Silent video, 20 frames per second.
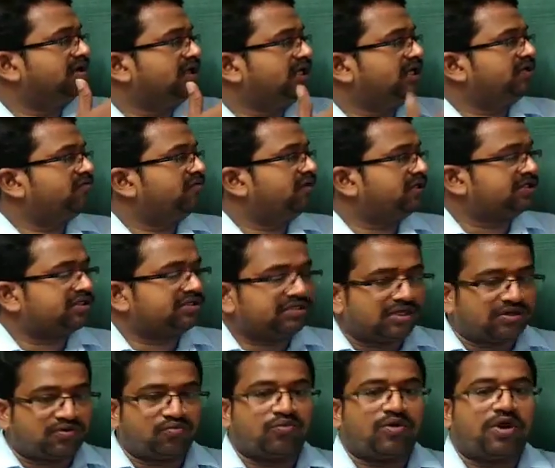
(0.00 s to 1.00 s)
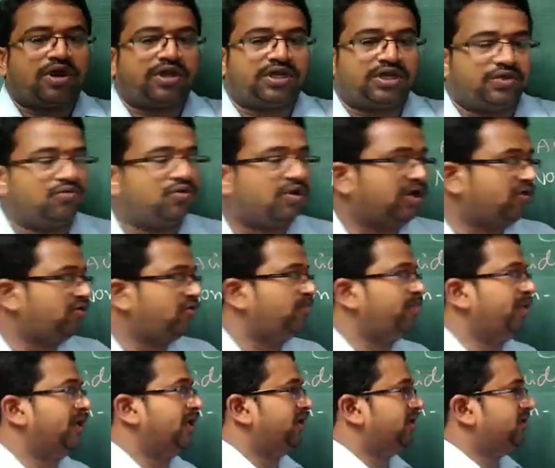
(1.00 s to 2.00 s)
equation that what you want to
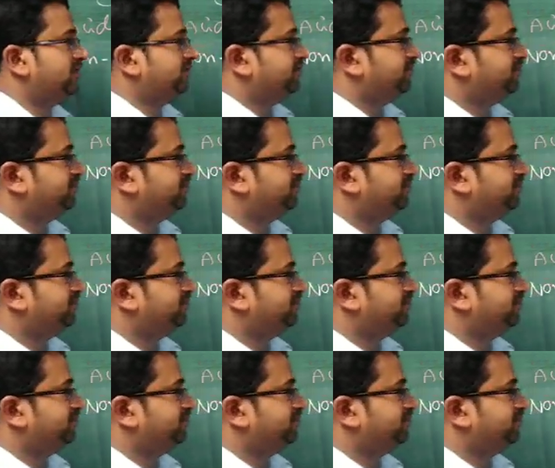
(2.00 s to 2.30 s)
build.